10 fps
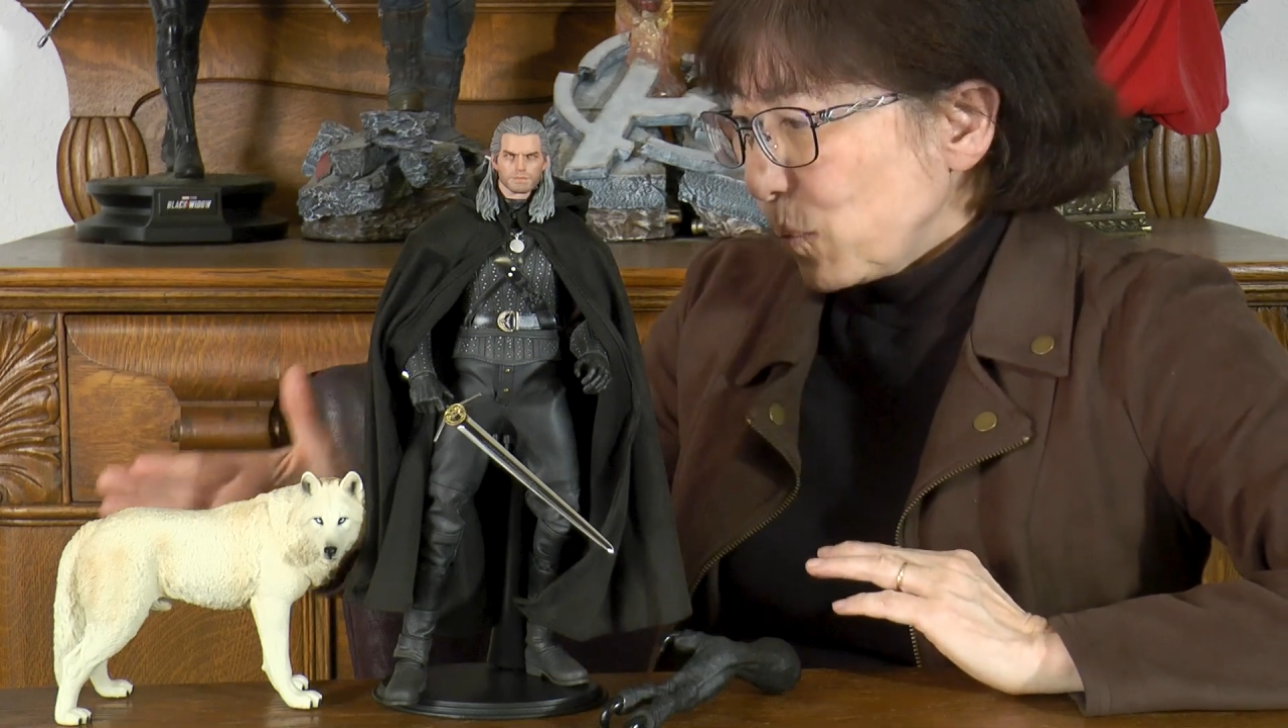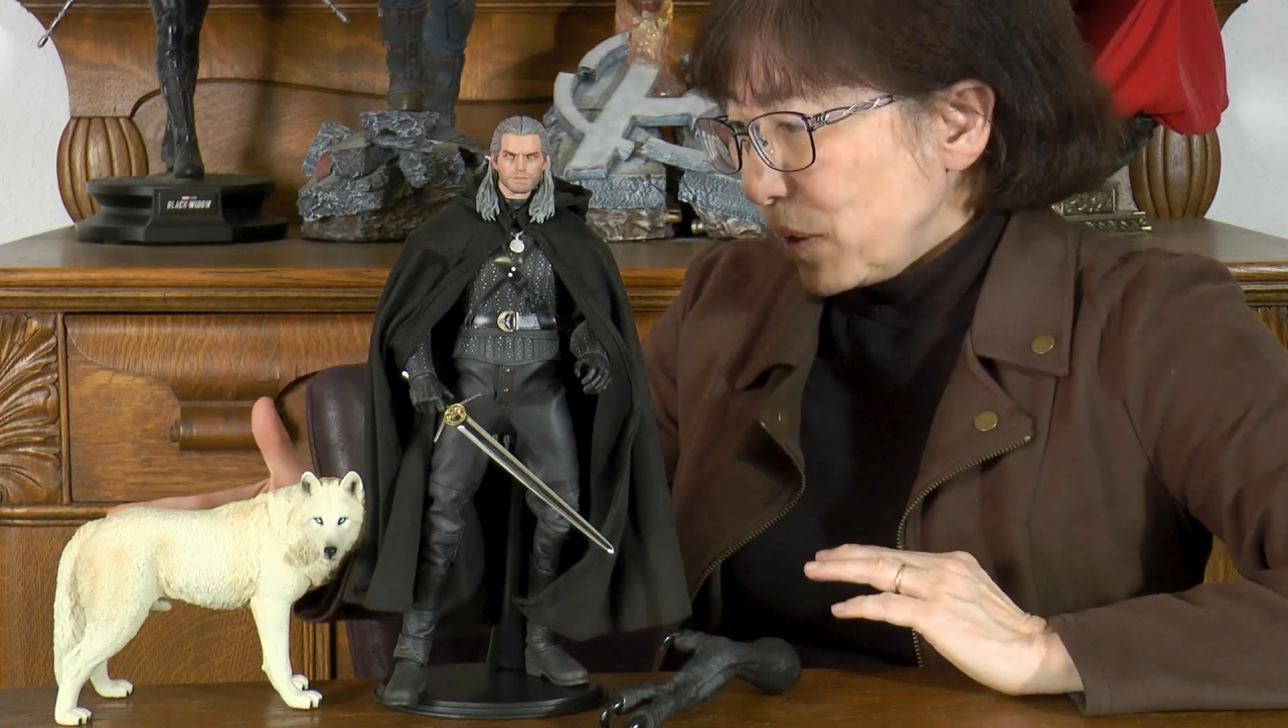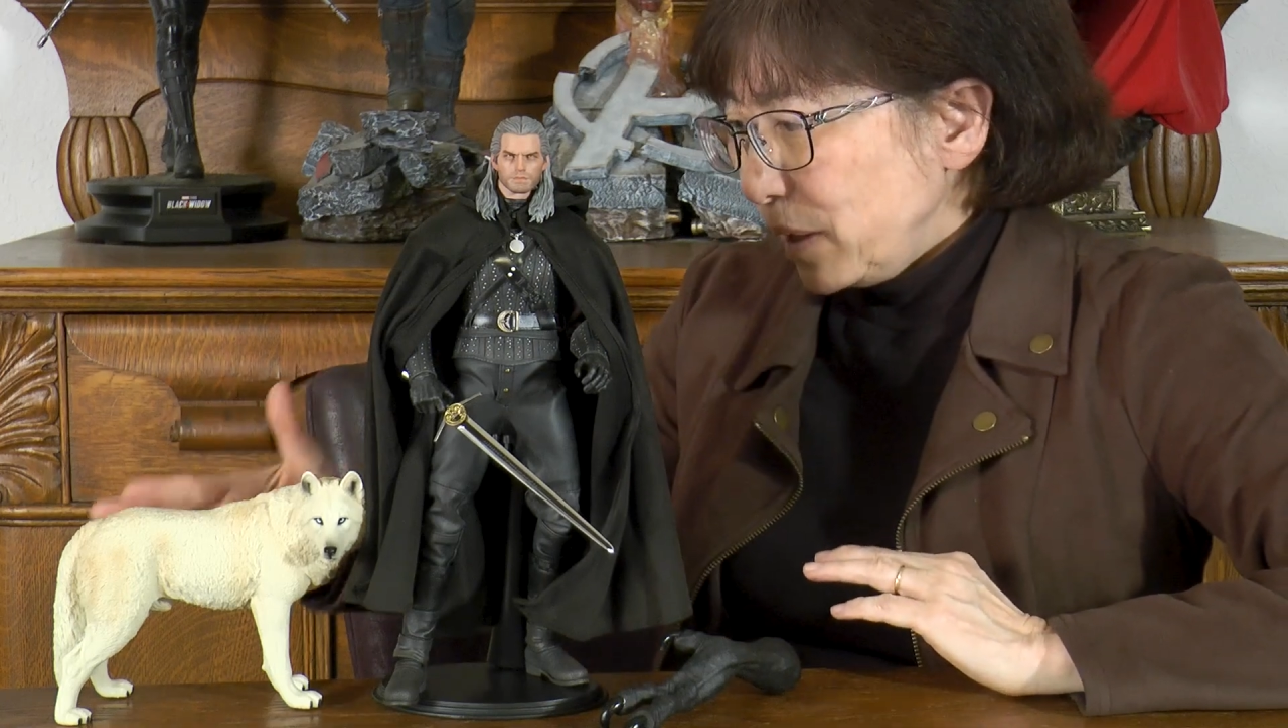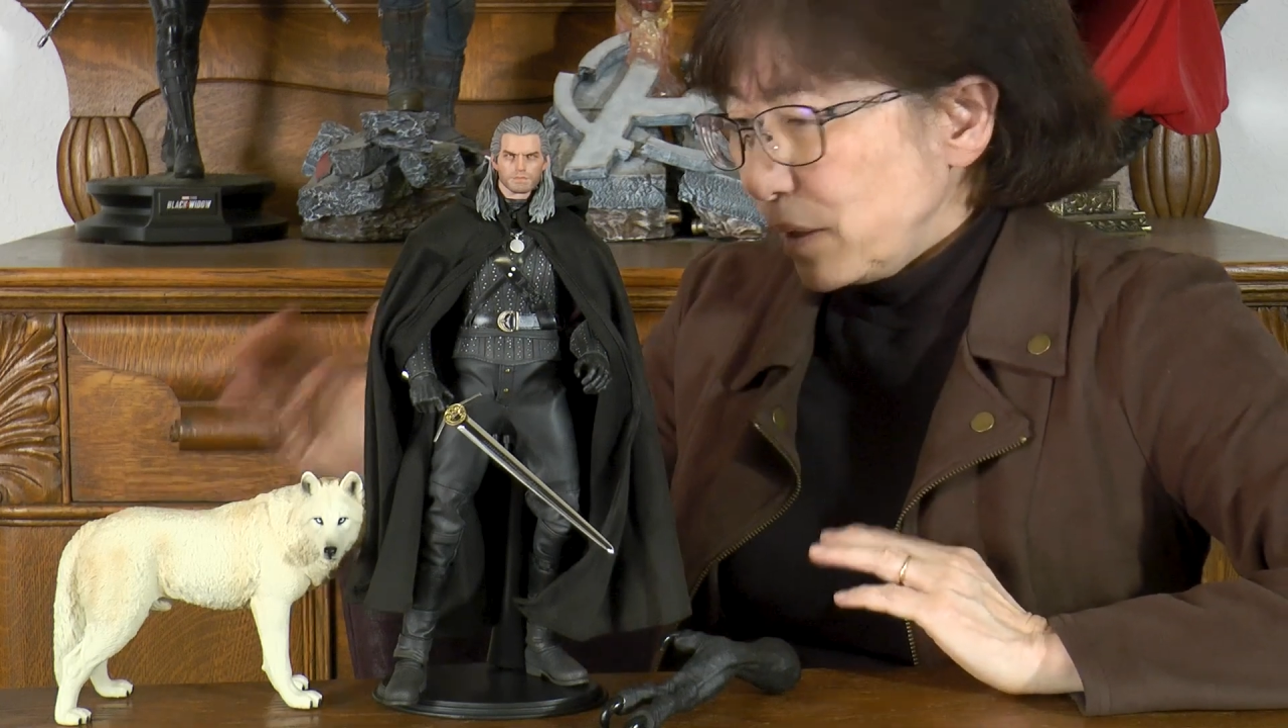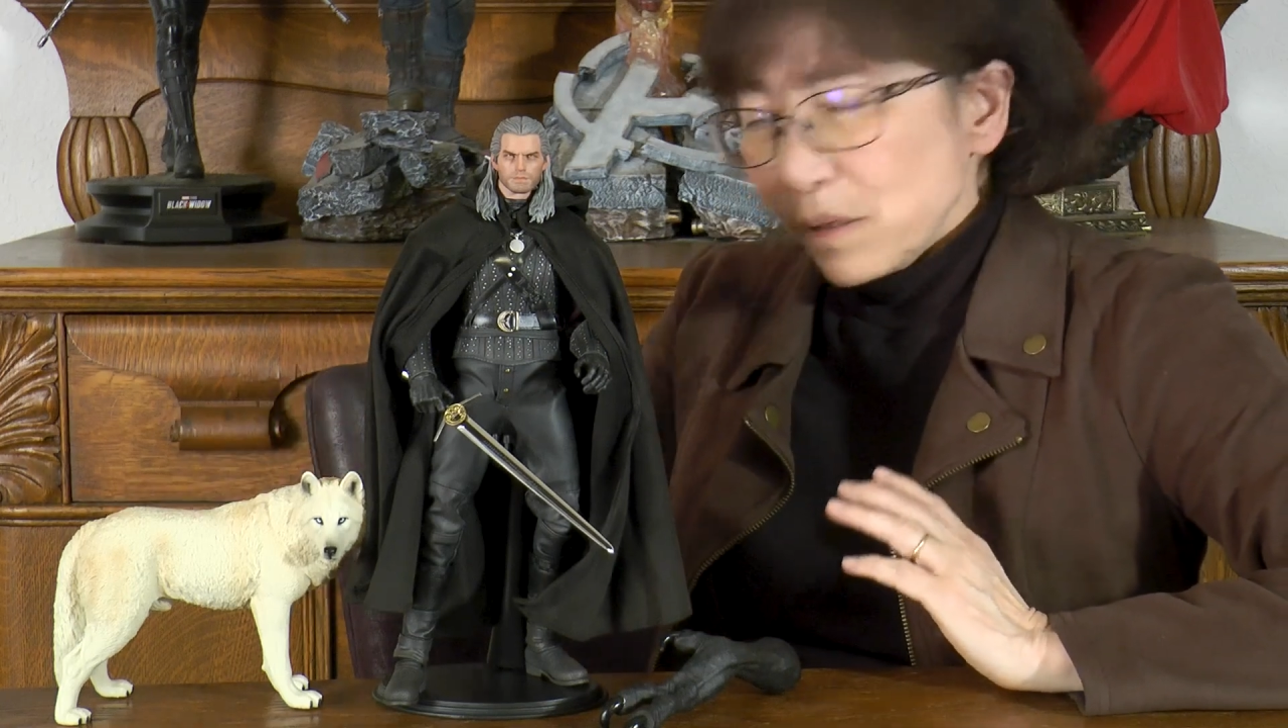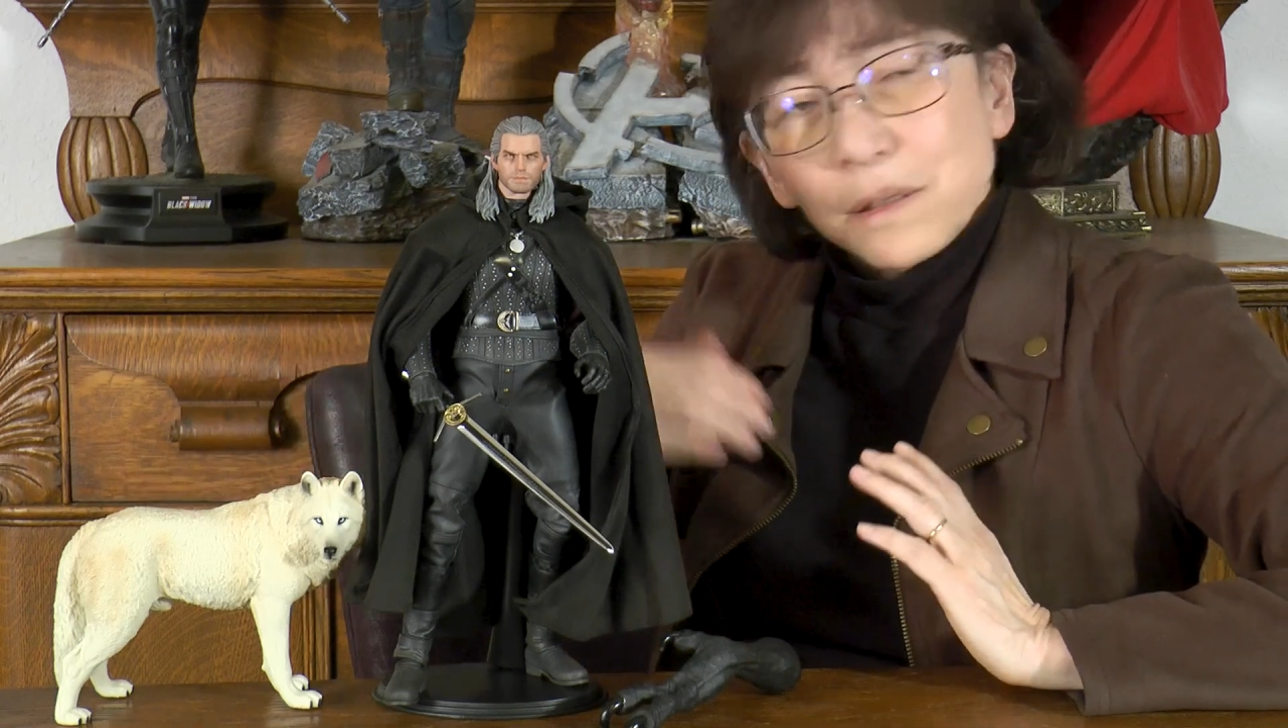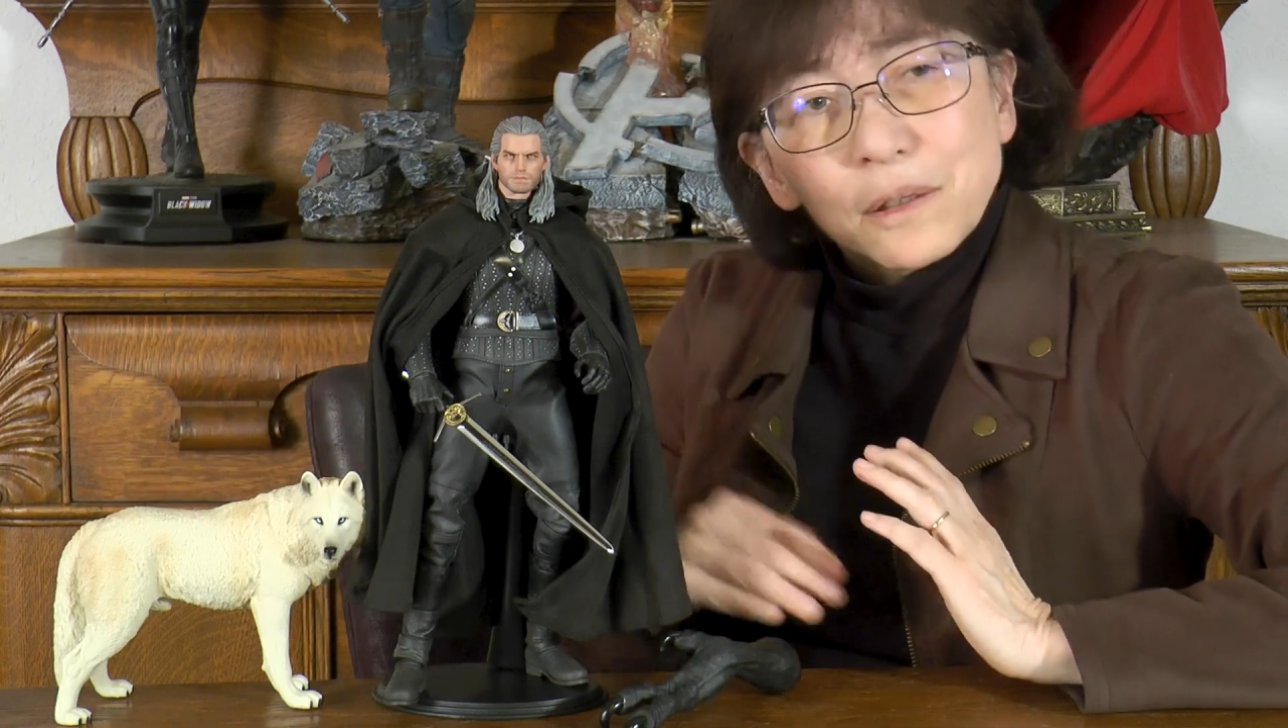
white